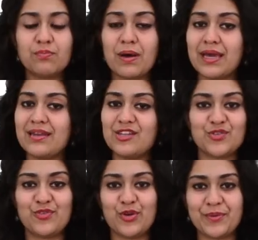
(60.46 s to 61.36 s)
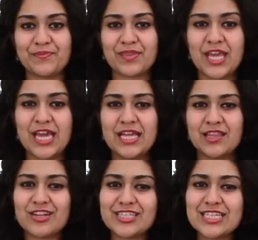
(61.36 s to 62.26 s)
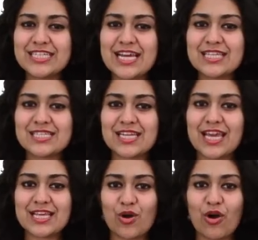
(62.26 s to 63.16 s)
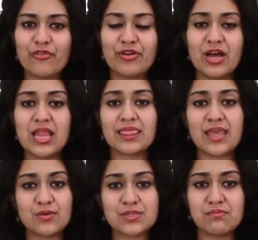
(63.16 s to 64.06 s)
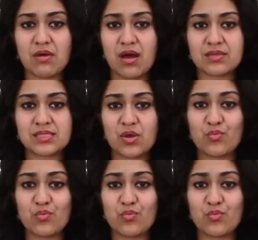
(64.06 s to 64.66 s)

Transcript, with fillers: by an interview. The written test is of one thousand marks,